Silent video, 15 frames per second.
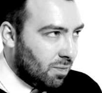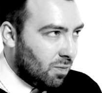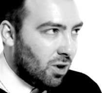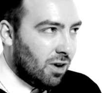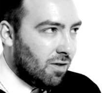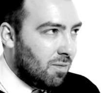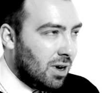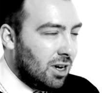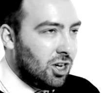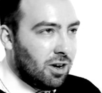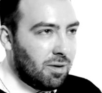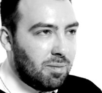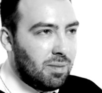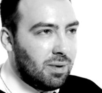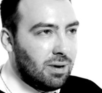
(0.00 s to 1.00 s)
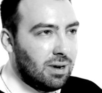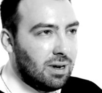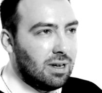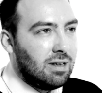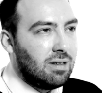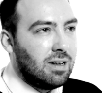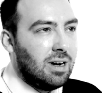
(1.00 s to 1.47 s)
one of my
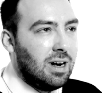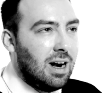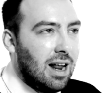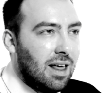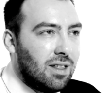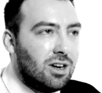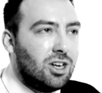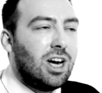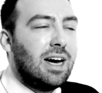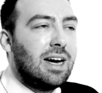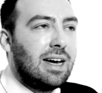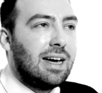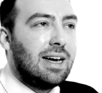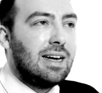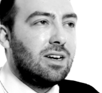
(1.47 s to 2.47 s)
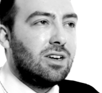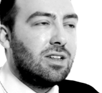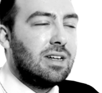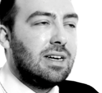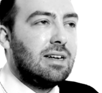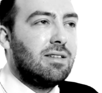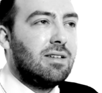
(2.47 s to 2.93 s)
jumpers and a leather jacket each
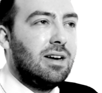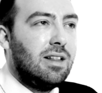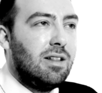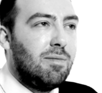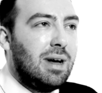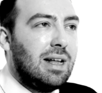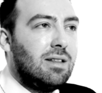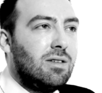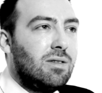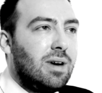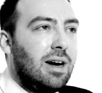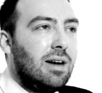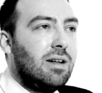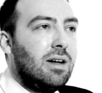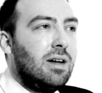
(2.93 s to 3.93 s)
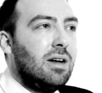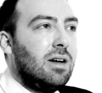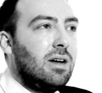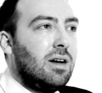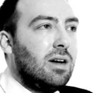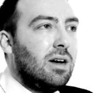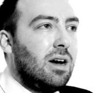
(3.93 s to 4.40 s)
season in the menswear.
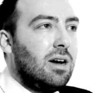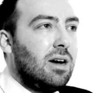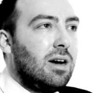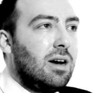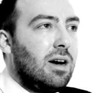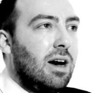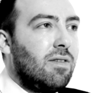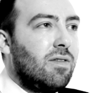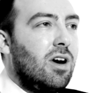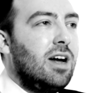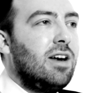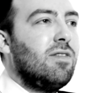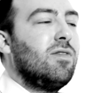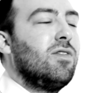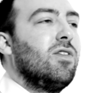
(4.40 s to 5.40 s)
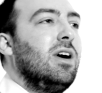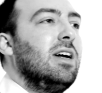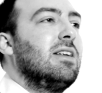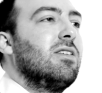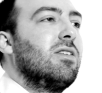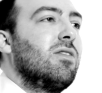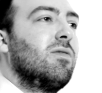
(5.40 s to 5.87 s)
I've kind of tried to,